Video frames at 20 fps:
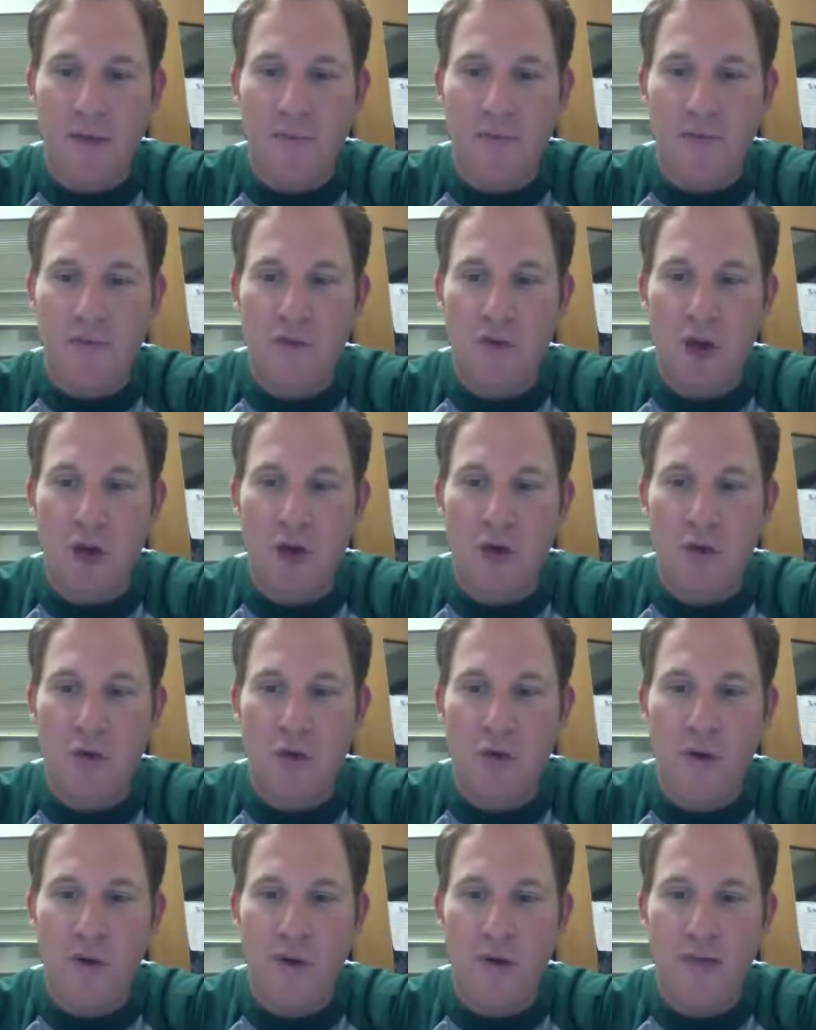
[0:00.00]

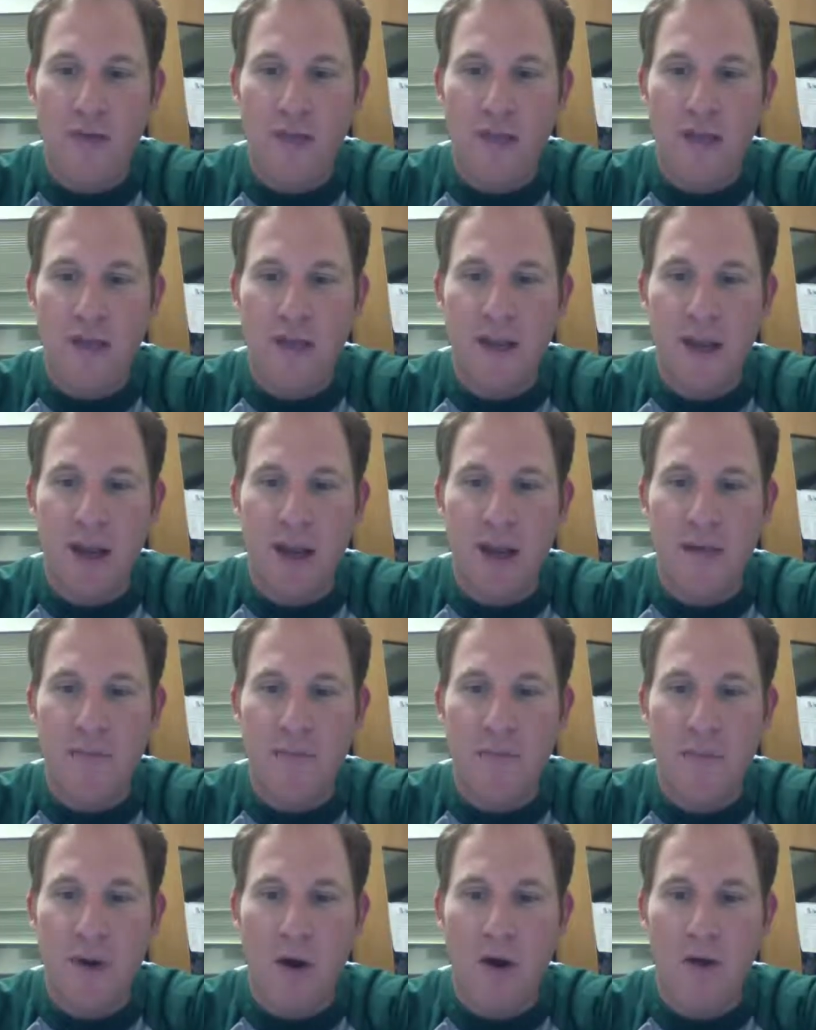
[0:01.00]
Joe taking on
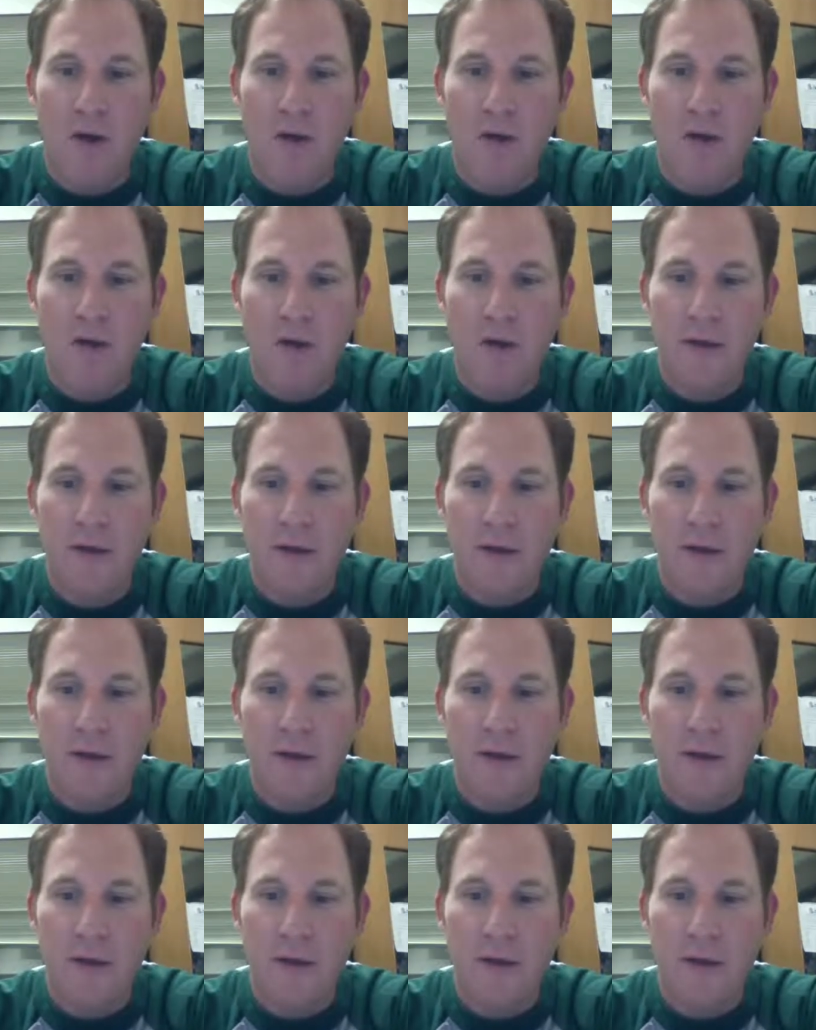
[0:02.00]
Mark.